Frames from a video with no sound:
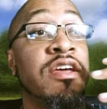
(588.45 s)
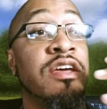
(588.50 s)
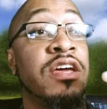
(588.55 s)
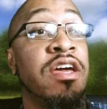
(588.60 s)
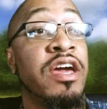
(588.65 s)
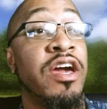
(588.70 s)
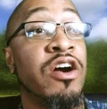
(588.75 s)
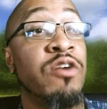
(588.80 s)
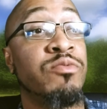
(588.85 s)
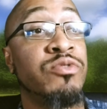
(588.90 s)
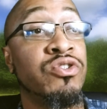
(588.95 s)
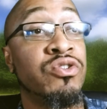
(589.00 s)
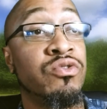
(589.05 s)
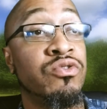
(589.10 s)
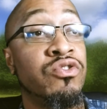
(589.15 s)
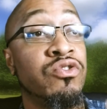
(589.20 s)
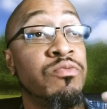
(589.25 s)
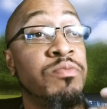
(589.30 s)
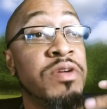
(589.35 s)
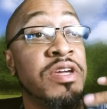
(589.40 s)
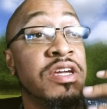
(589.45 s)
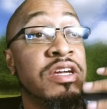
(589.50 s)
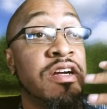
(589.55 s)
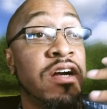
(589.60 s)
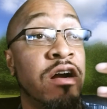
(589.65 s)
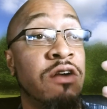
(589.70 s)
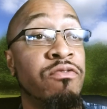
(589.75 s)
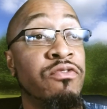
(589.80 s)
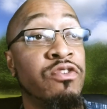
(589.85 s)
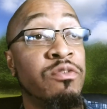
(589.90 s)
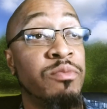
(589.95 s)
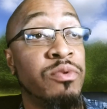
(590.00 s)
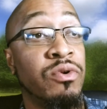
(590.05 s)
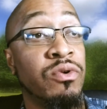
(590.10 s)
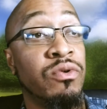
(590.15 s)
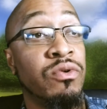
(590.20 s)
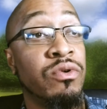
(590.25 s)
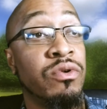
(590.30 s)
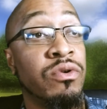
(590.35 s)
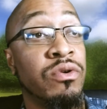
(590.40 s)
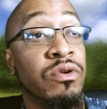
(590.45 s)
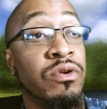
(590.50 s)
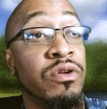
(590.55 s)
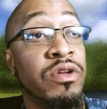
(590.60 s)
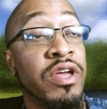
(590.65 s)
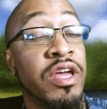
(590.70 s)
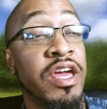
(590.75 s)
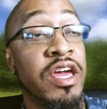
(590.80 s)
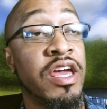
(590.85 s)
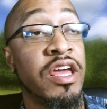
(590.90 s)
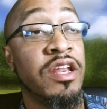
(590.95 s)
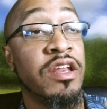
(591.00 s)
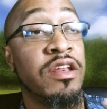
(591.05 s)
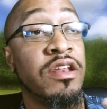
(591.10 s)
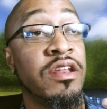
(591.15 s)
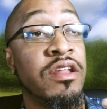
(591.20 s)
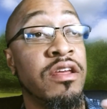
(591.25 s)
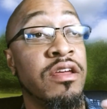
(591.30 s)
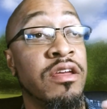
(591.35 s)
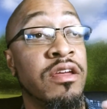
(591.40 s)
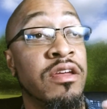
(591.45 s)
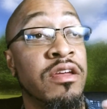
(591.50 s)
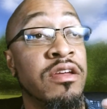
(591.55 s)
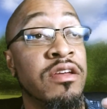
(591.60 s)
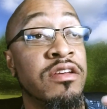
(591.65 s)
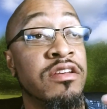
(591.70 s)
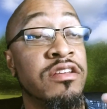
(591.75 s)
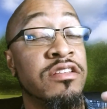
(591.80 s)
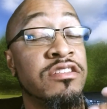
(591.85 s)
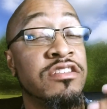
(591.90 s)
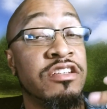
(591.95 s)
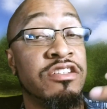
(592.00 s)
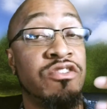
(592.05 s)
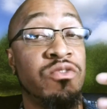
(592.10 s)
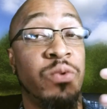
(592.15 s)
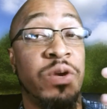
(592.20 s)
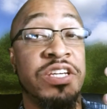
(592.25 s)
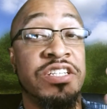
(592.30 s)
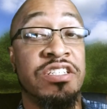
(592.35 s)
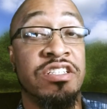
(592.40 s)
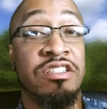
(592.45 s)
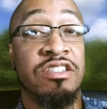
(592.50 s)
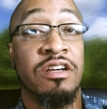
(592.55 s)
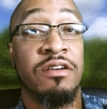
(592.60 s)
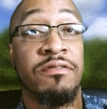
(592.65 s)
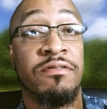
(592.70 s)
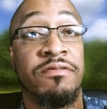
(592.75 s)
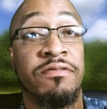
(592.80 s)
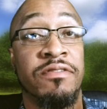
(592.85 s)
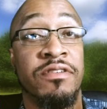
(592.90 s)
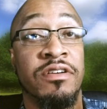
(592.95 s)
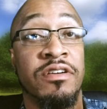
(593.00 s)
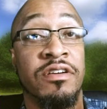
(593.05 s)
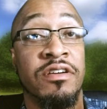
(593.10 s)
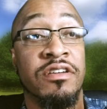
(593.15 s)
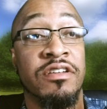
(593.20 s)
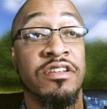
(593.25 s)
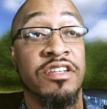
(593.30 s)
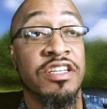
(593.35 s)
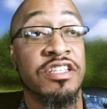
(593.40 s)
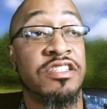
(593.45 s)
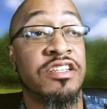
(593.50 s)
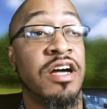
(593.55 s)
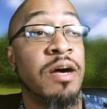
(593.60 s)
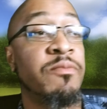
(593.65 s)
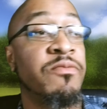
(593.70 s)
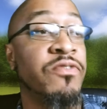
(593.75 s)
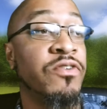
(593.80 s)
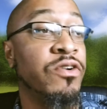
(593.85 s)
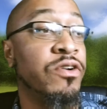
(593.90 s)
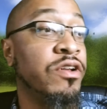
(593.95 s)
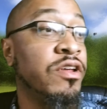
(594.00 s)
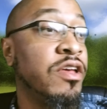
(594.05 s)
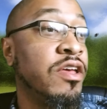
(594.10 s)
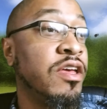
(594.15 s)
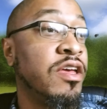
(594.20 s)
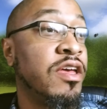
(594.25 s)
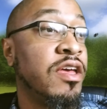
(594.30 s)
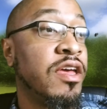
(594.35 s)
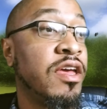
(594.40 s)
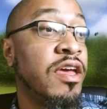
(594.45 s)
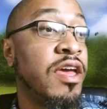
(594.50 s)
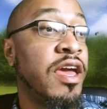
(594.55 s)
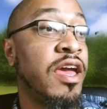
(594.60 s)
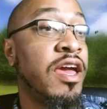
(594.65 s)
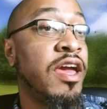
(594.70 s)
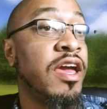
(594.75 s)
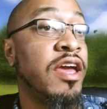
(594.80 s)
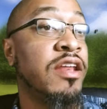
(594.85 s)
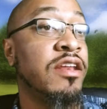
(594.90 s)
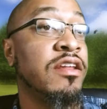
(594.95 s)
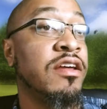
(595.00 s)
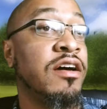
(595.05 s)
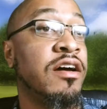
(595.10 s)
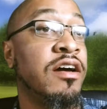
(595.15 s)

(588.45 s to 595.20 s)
helps you to be comfortable in situations of discomfort. And